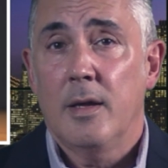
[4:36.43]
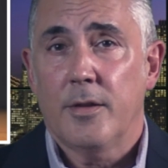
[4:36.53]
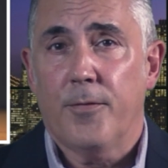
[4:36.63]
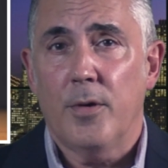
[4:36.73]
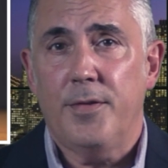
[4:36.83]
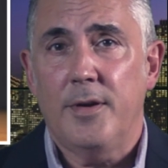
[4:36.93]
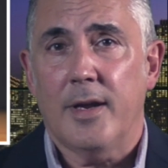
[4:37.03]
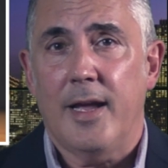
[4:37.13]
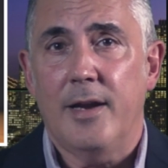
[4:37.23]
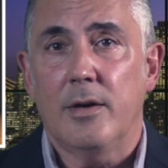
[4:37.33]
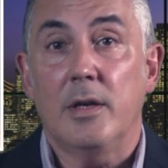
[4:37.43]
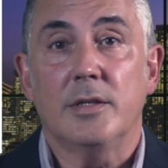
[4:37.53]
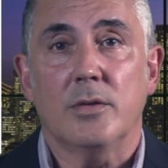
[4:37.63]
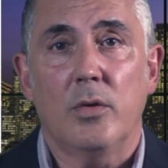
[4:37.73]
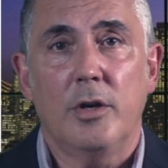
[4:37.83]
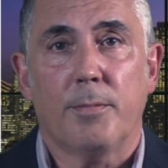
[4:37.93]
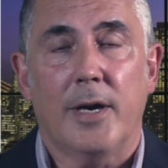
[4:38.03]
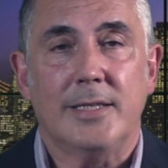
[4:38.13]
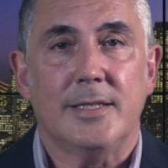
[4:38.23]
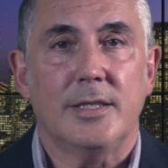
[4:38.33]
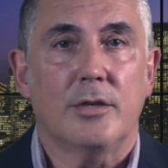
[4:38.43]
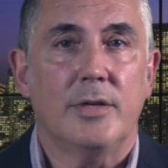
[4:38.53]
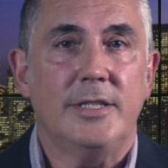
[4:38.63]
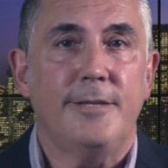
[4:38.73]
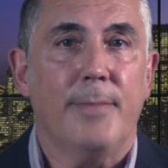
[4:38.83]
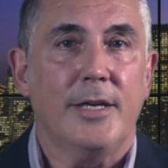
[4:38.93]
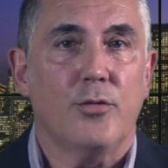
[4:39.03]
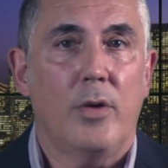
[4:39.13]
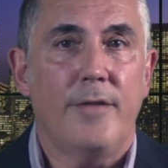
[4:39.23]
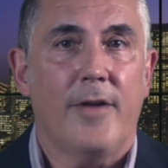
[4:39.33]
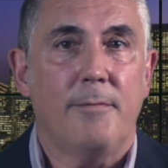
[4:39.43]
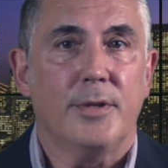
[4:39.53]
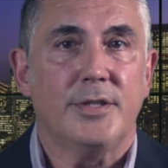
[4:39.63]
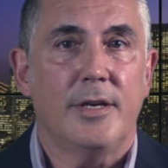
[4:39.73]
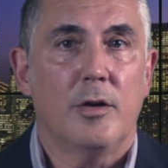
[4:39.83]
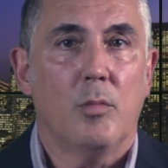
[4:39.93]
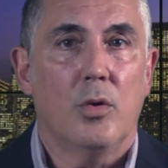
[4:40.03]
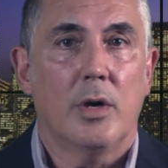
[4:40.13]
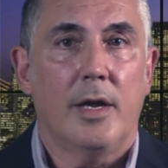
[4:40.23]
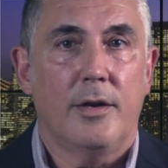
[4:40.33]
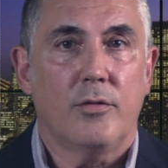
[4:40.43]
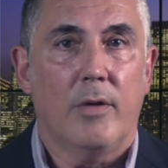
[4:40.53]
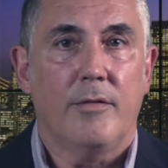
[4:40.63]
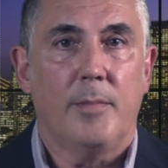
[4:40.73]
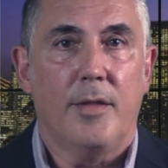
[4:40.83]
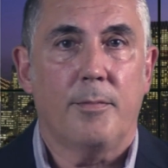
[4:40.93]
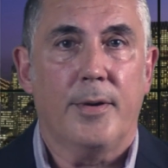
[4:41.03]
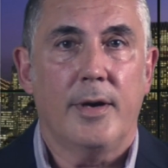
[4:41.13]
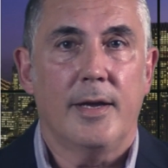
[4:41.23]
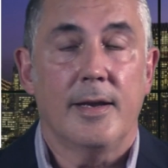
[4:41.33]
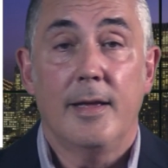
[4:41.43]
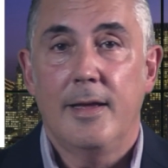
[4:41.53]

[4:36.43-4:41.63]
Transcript: The fourth indicator is oil prices increasing by 25% or more in a 12-month period.